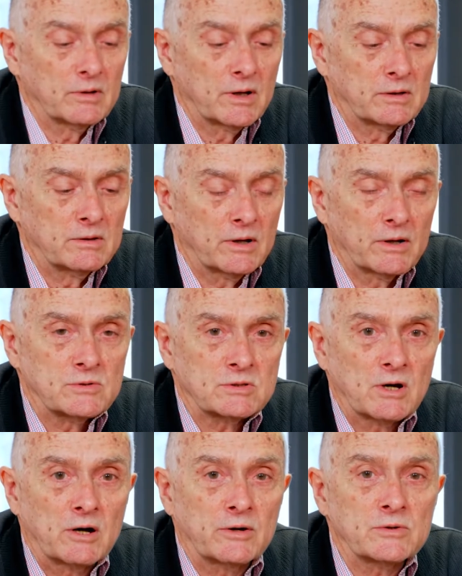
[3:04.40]
And you notice
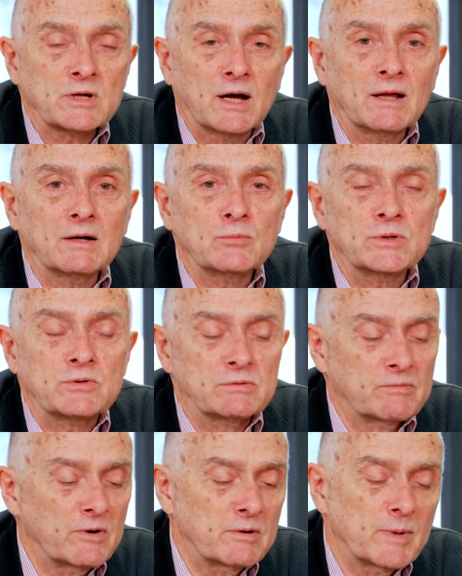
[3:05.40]
the orange colour, which
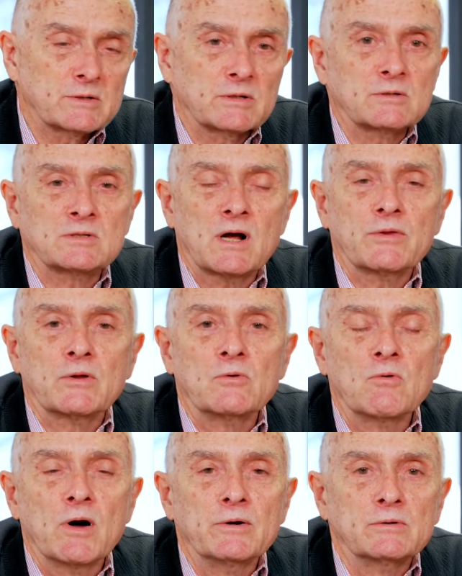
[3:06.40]
is very much a southern
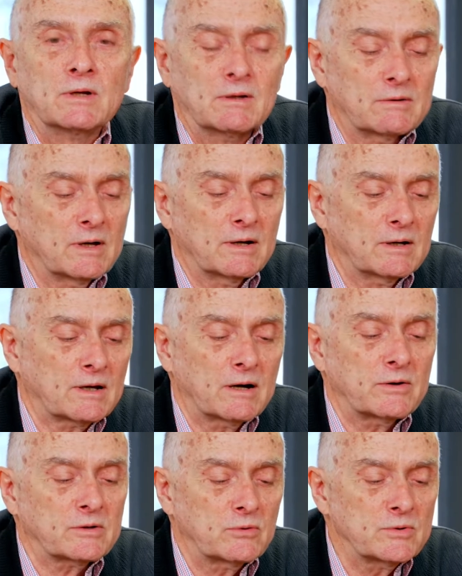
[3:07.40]
Rhone
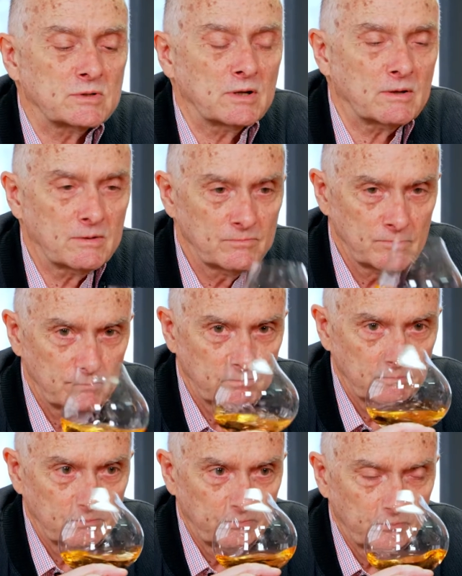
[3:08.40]
characteristic.
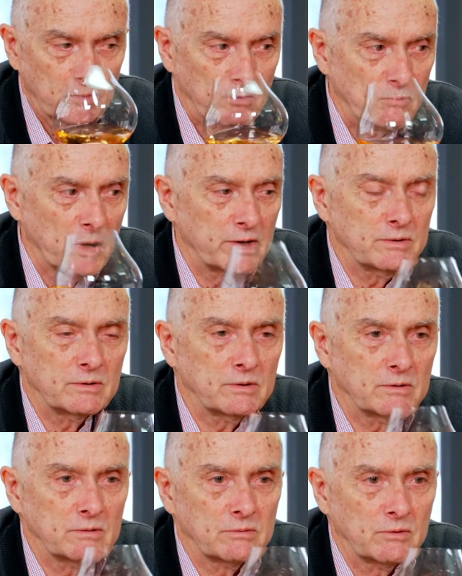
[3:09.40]
The
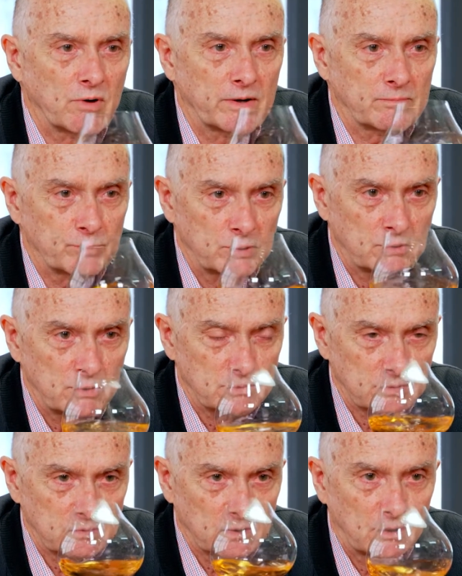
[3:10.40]
Rhone
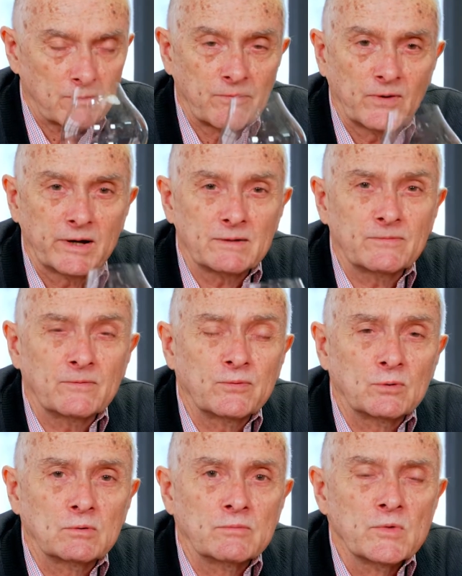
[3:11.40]
produces a lot of
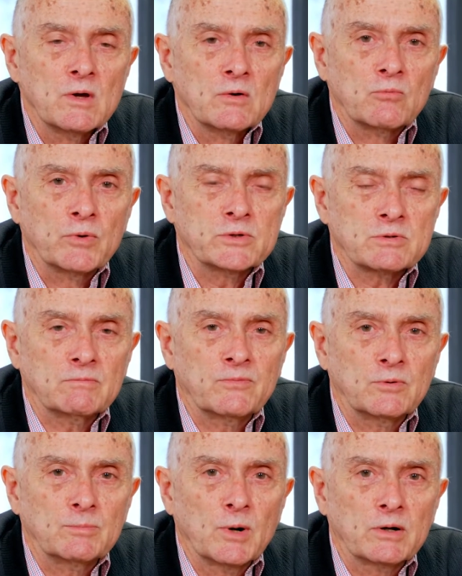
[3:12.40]
flavourful, rich and
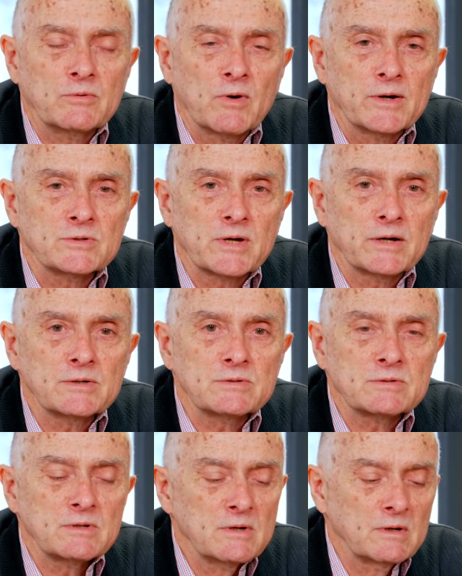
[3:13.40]
full-bodied
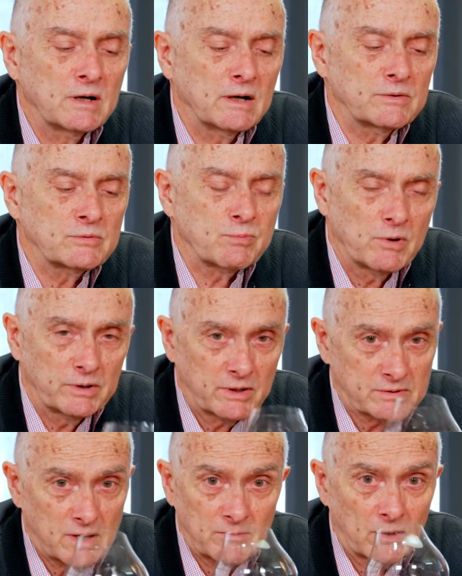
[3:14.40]
rosés. This wine
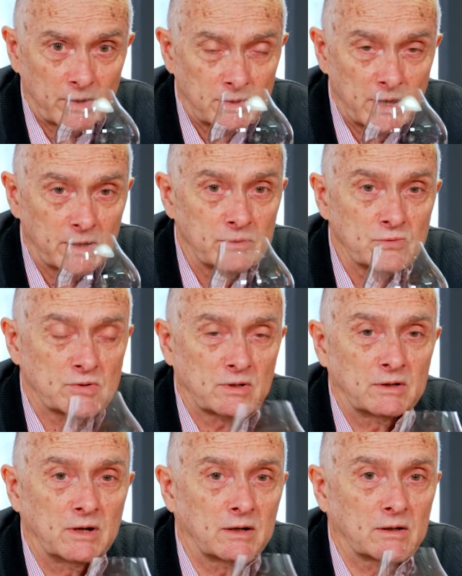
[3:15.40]
doesn't have a lot of nose,
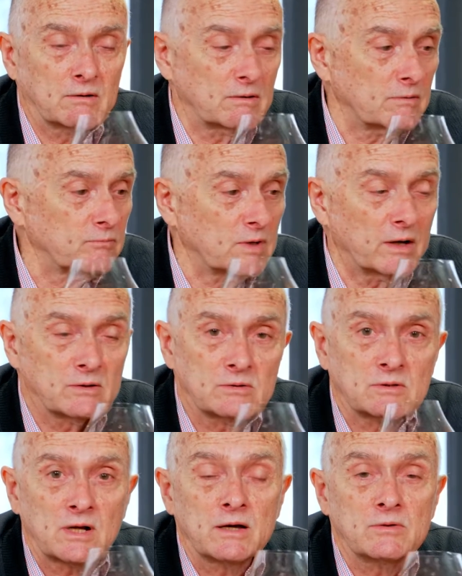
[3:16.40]
so don't
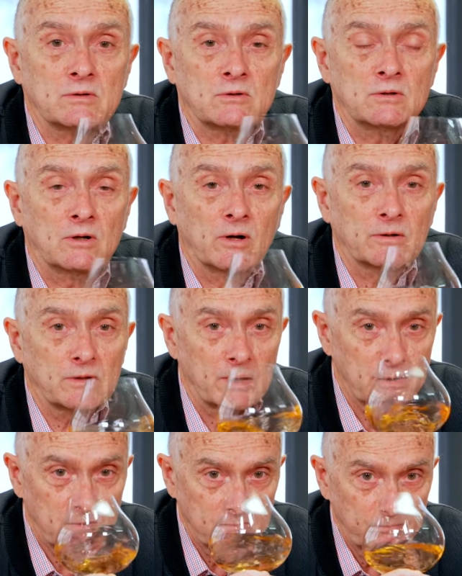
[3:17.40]
stay too long
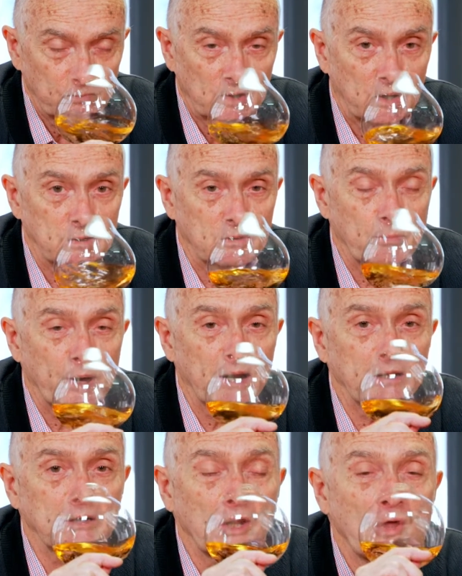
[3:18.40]
there. Go to the palate.